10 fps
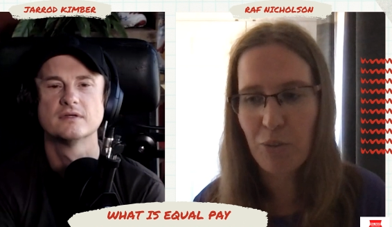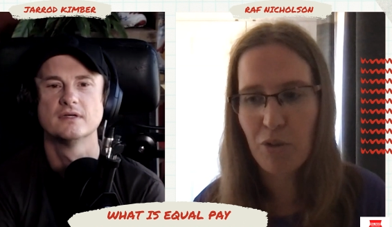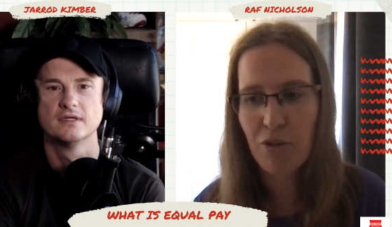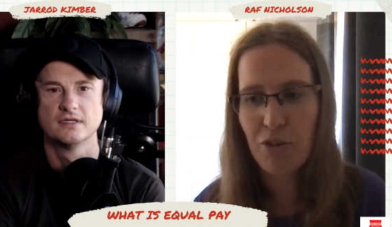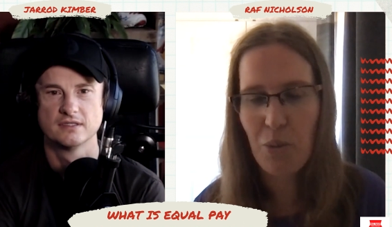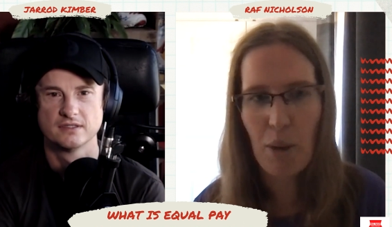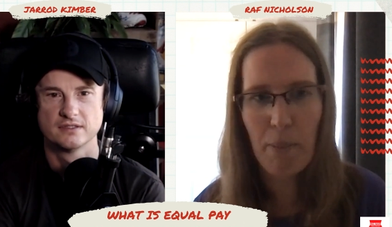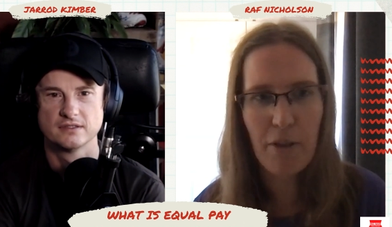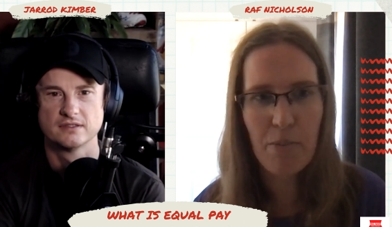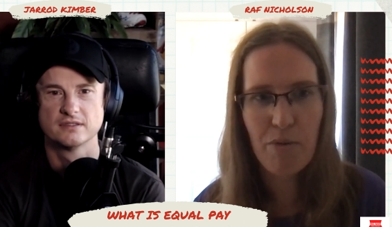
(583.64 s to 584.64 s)
Speaker 1: which is the
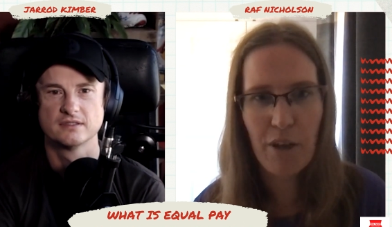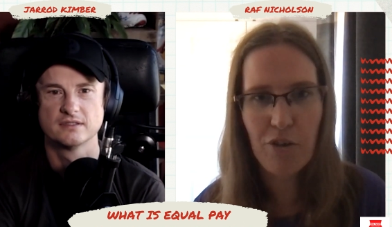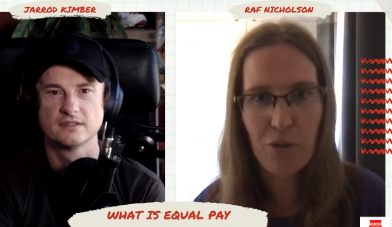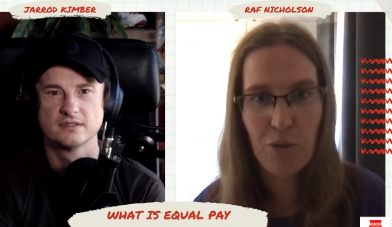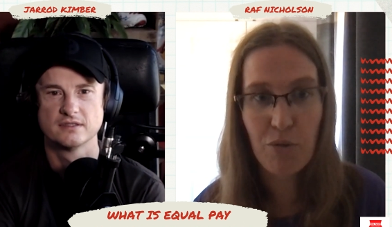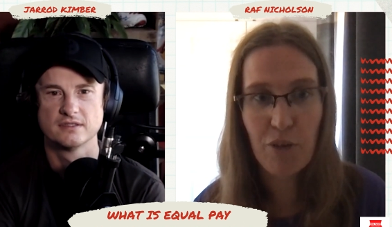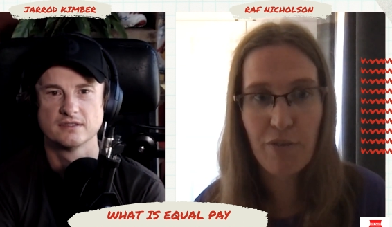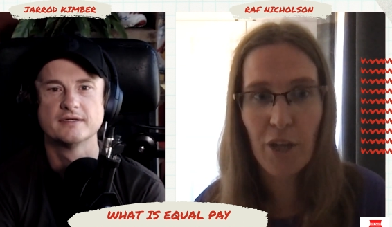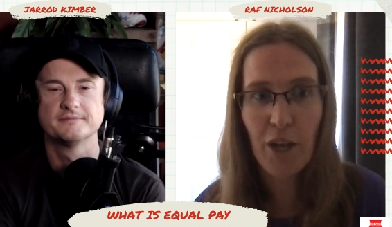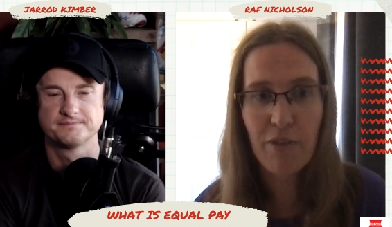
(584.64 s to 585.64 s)
women's professional
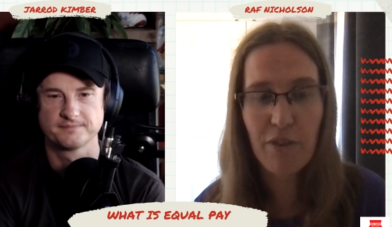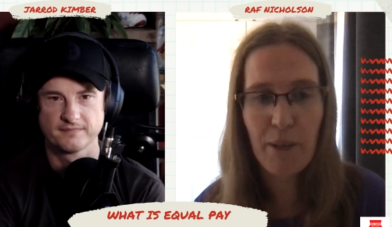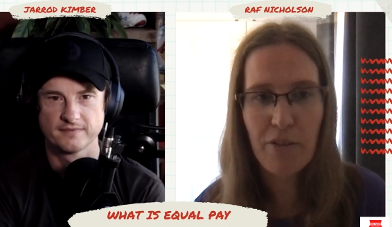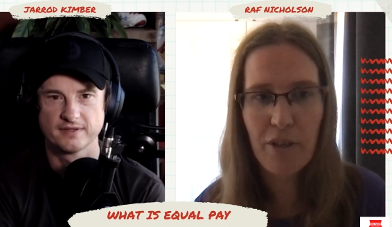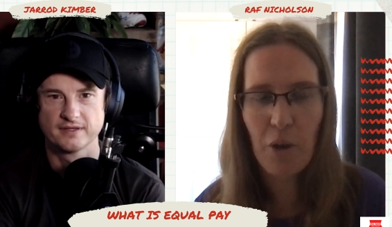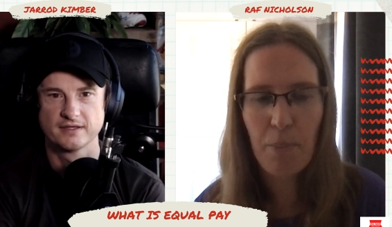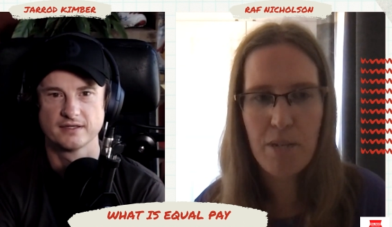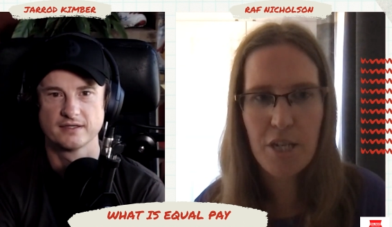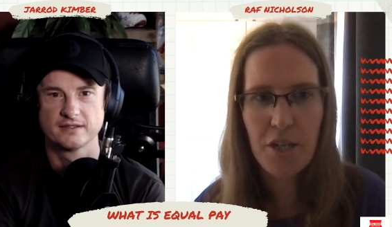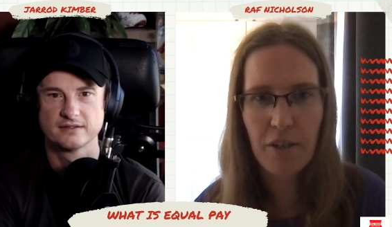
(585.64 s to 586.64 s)
fifty over domestic
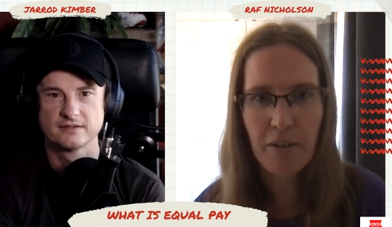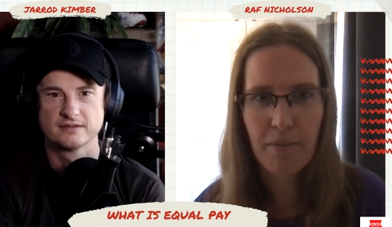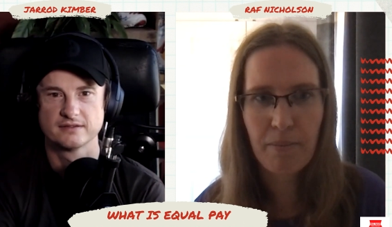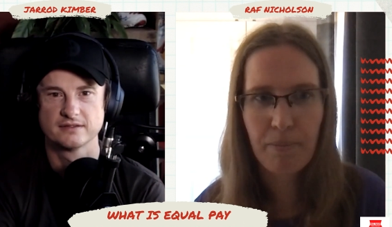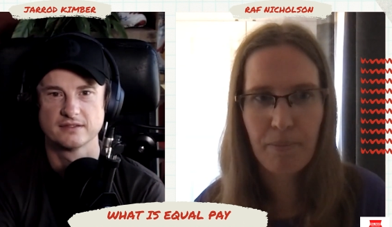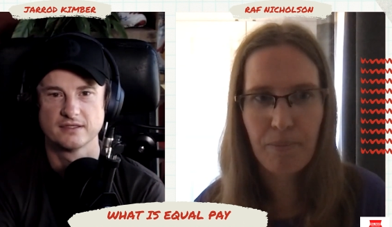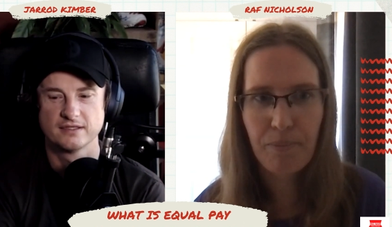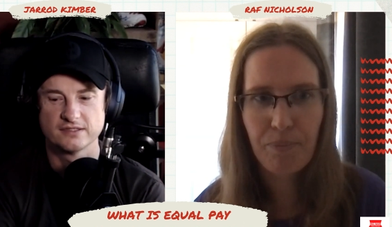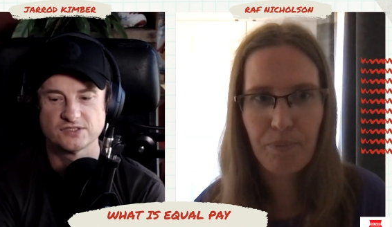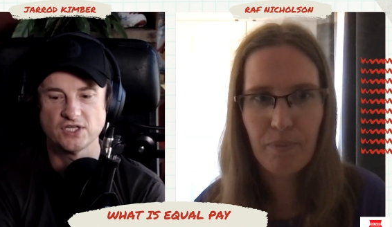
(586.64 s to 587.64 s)
competition.
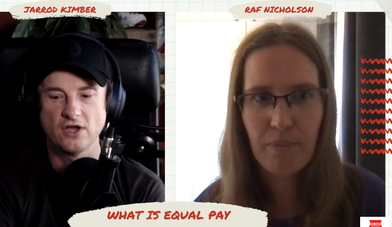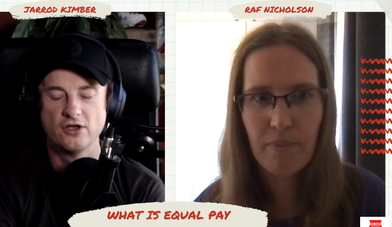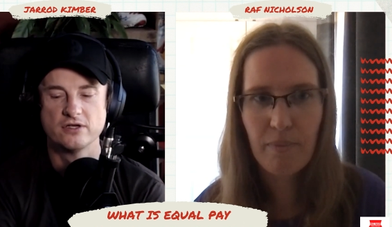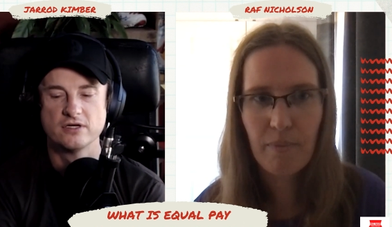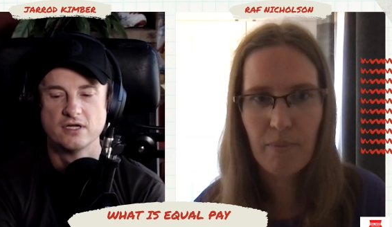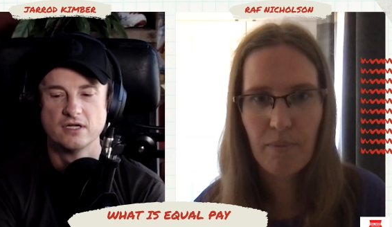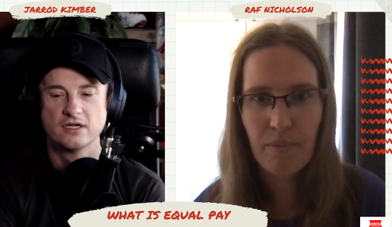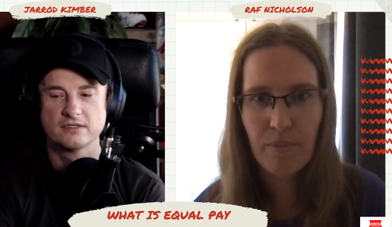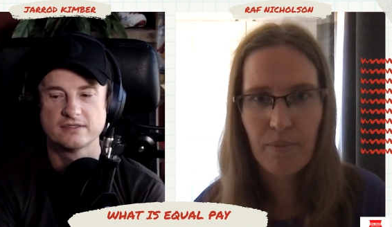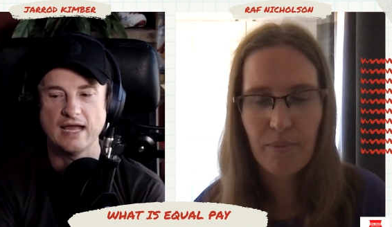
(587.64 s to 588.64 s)
Speaker 2: So,
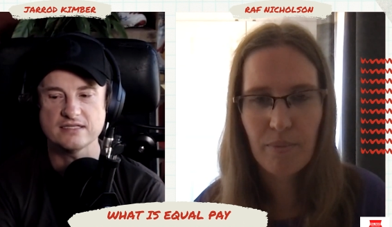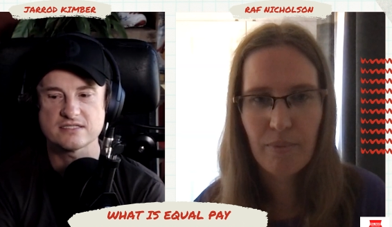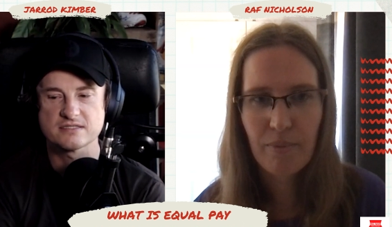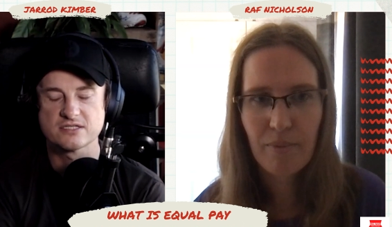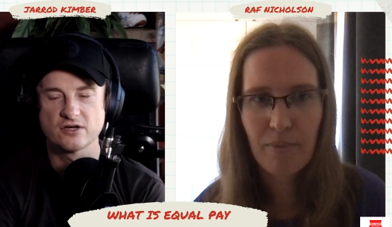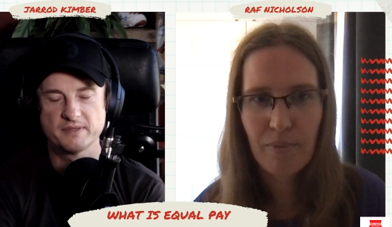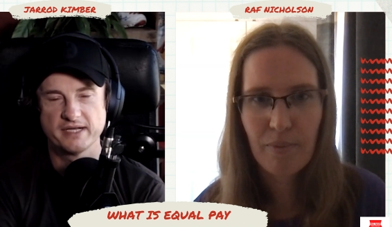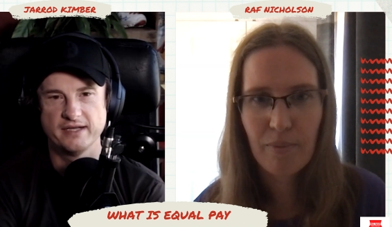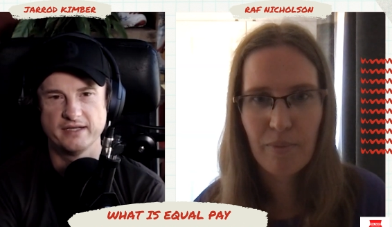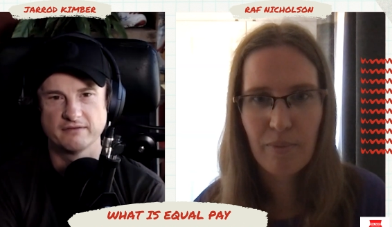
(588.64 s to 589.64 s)
that's got to
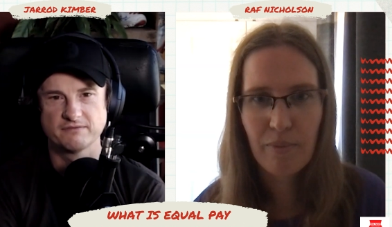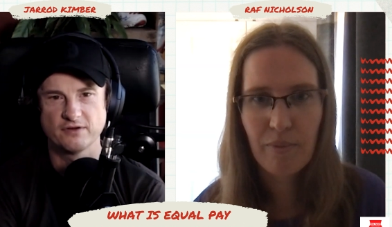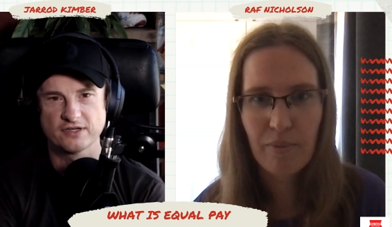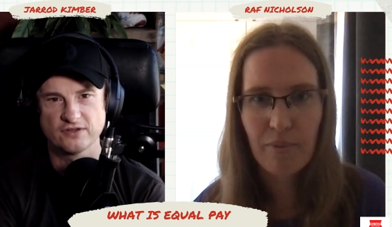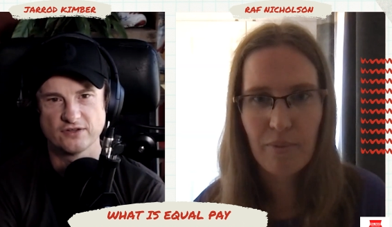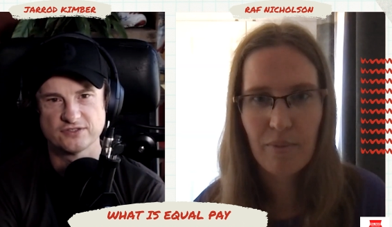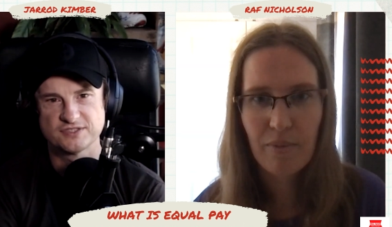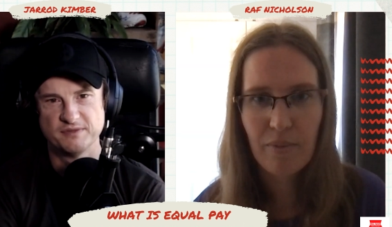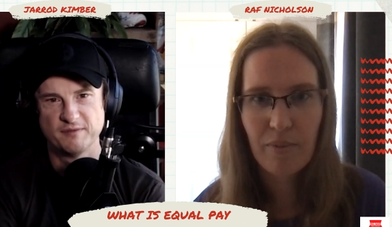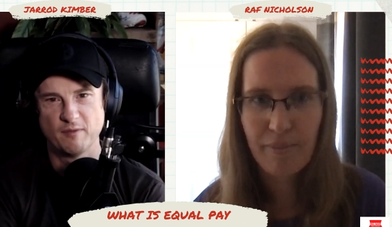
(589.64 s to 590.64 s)
be very close to
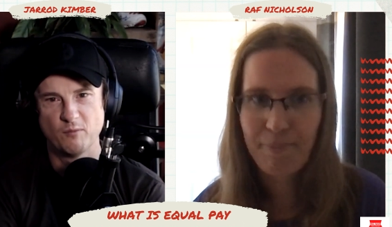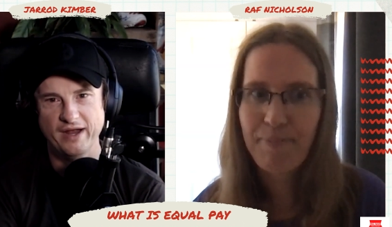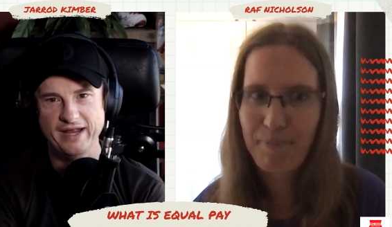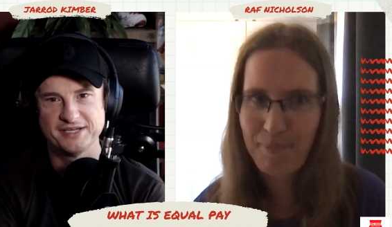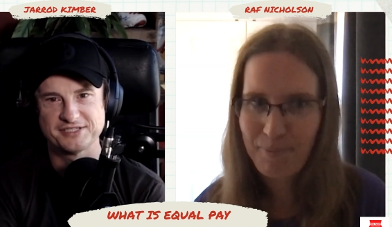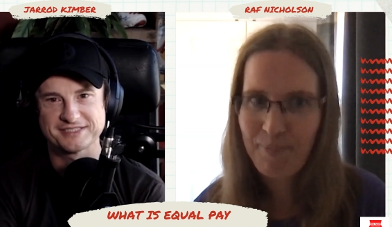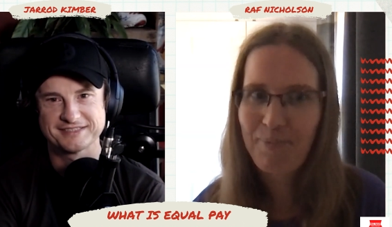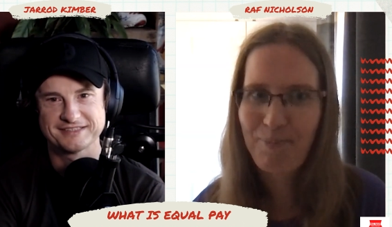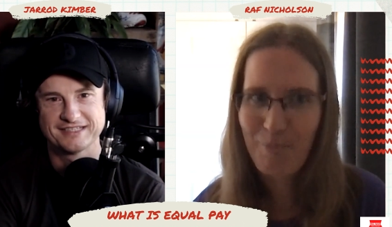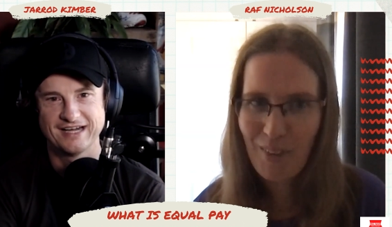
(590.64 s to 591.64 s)
minimum wage
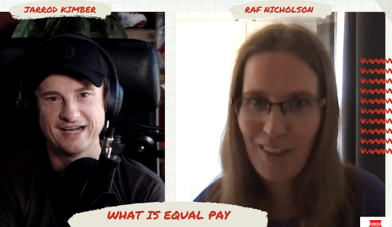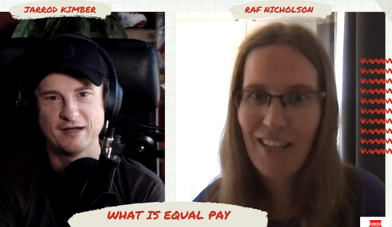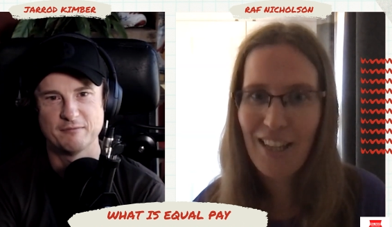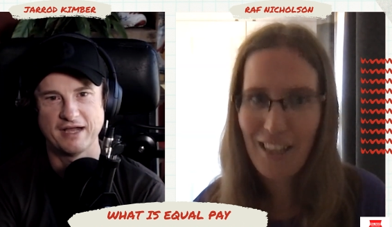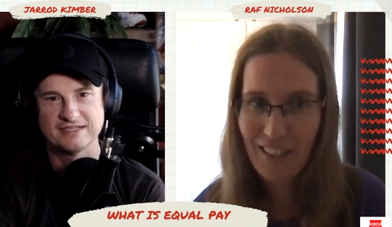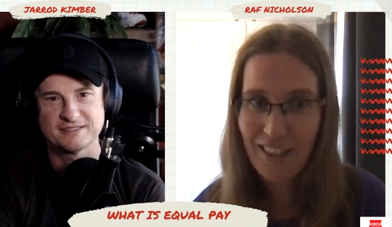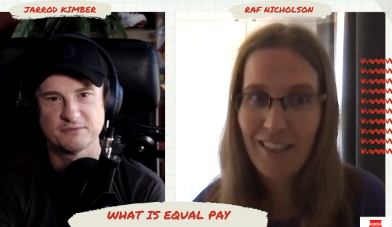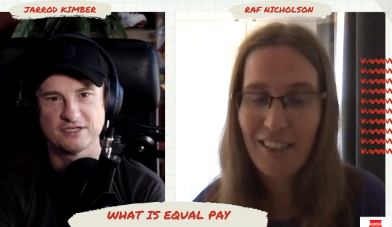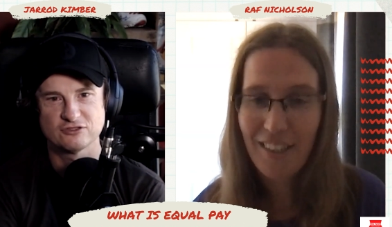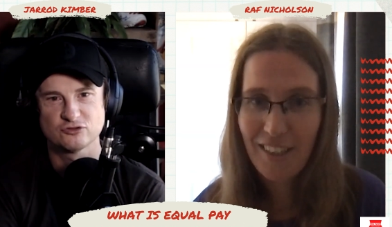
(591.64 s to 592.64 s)
um, as someone
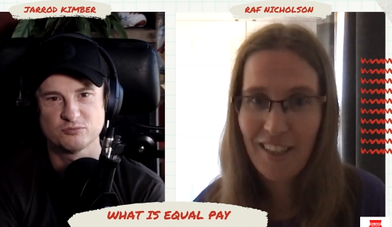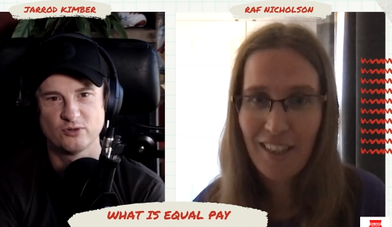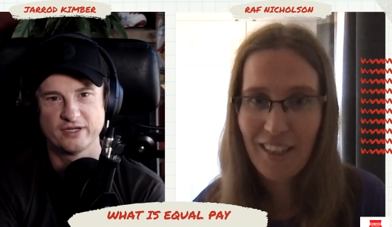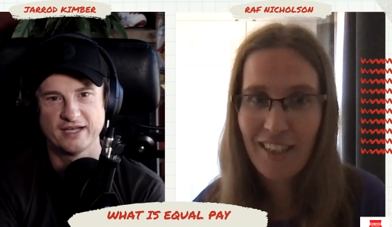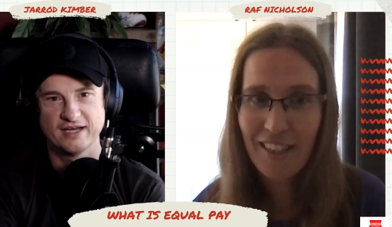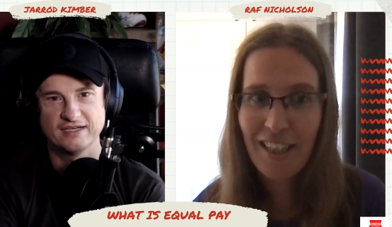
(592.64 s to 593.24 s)
else was pointing out.